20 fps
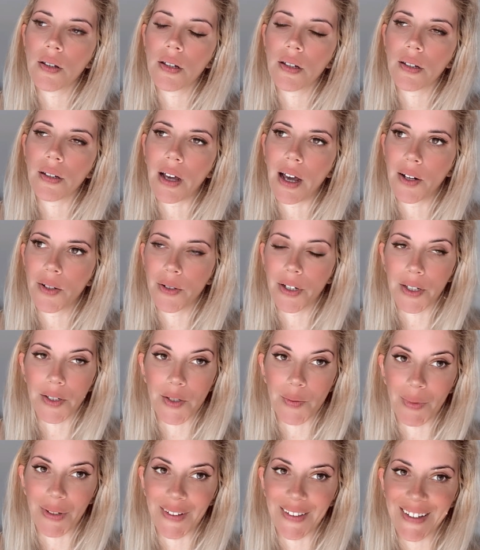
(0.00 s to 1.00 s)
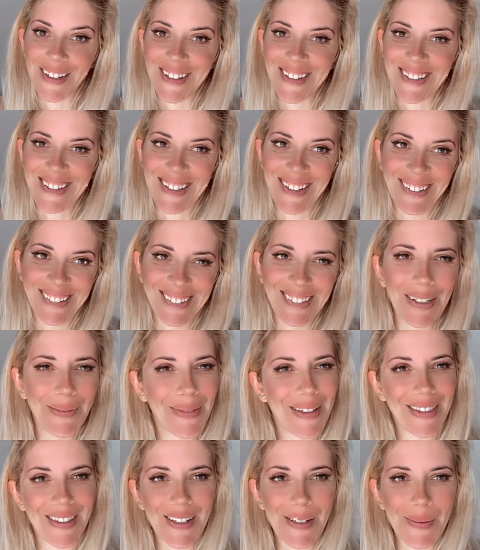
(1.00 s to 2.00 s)
how do I explain this? Let
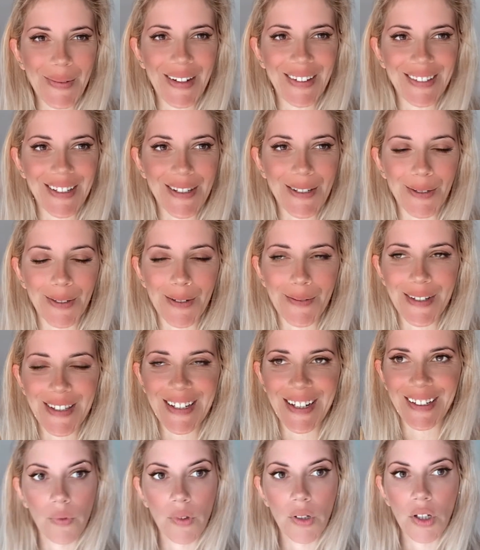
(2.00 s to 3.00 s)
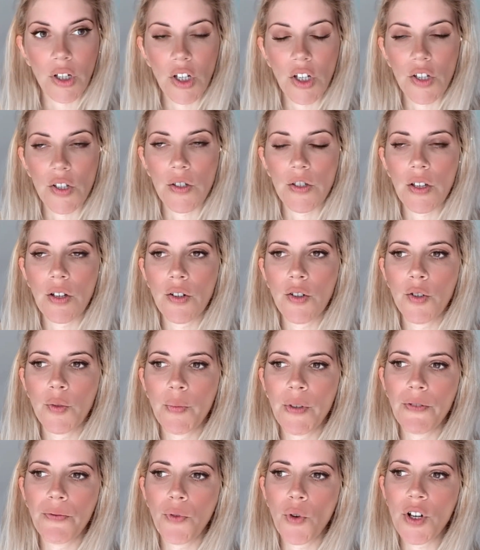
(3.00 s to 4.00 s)
me think about this. Hold on 1 second. So
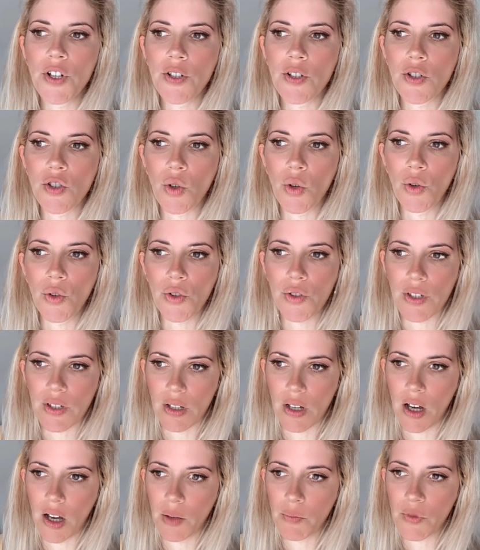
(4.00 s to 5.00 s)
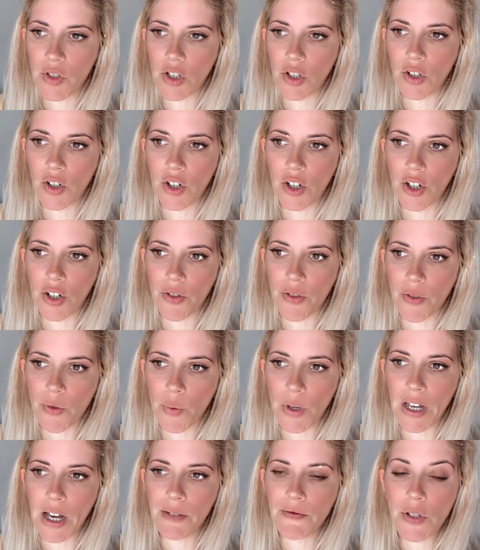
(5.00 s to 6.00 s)
before souls come to Earth,
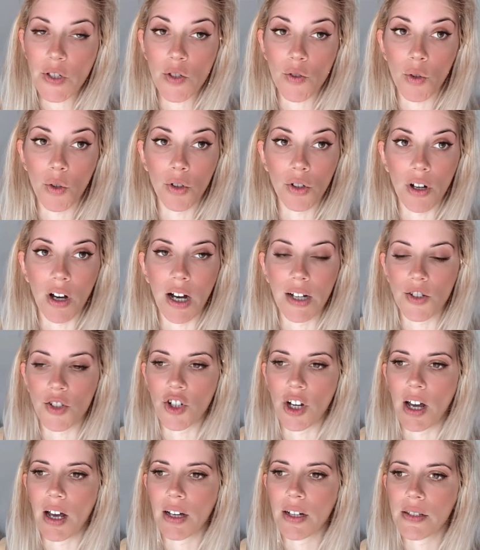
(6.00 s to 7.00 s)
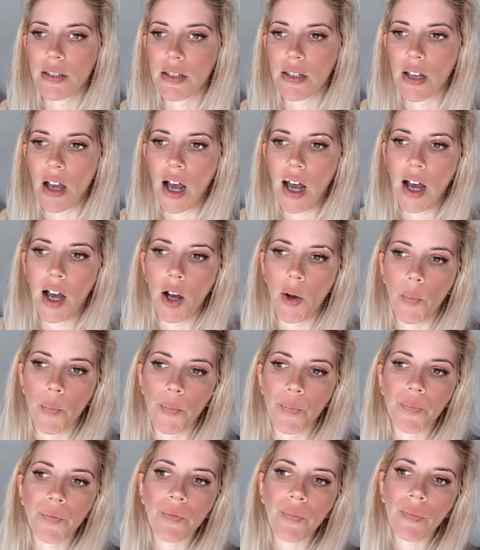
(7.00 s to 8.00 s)
we have a soul contract.
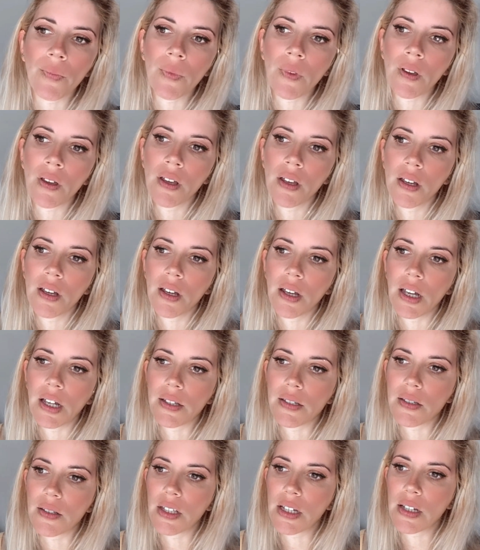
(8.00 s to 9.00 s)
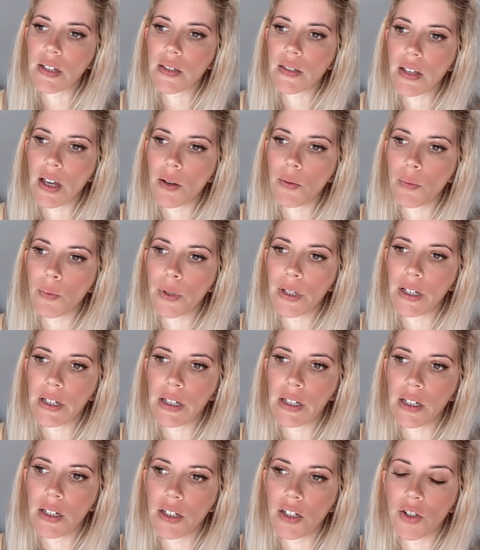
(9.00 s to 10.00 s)
It's things that
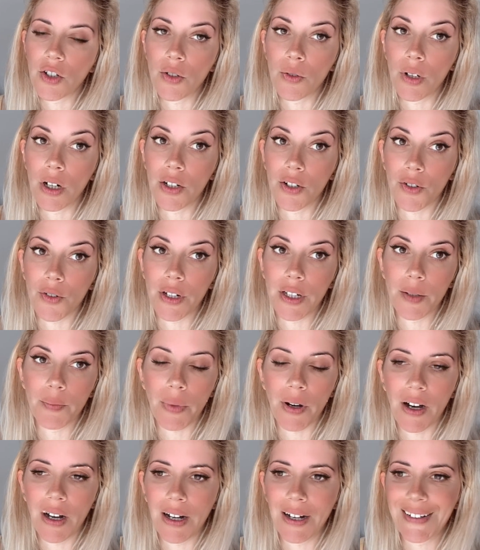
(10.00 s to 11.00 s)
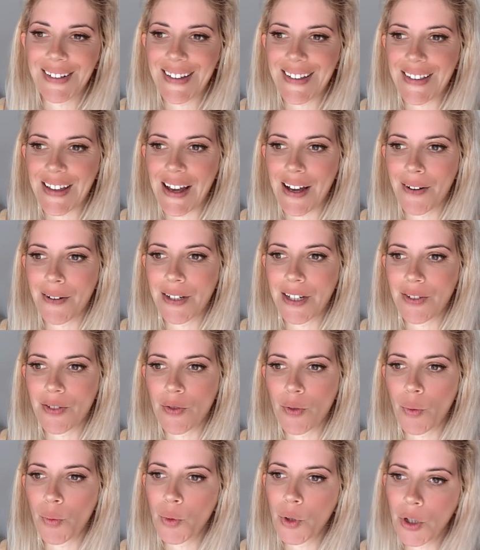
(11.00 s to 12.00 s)
we, you know, agree upon, that, you know,
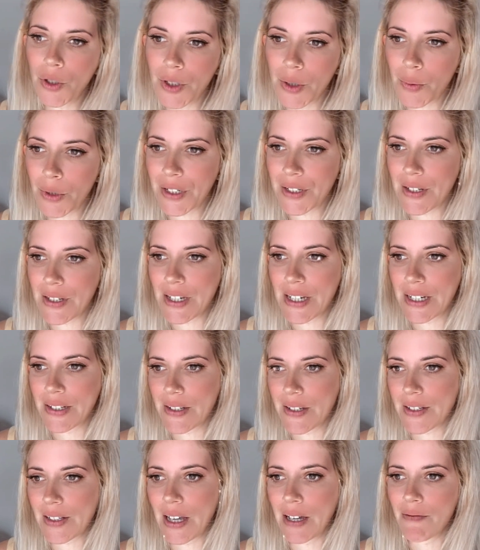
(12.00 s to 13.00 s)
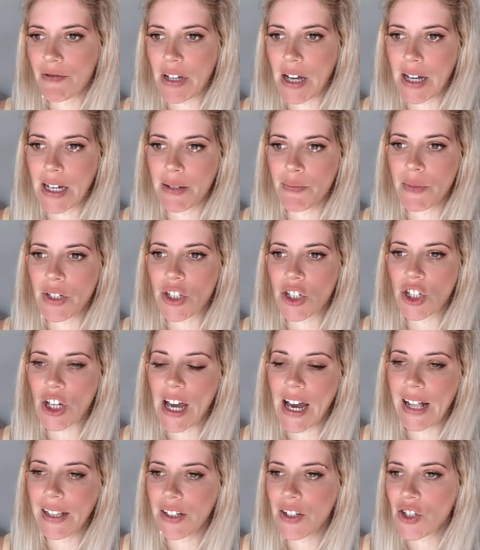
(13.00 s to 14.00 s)
the role that we're going to take in this lifetime, the
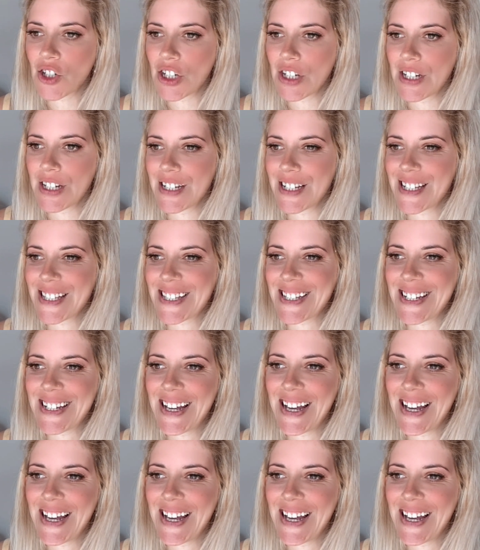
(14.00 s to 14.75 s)
challenges,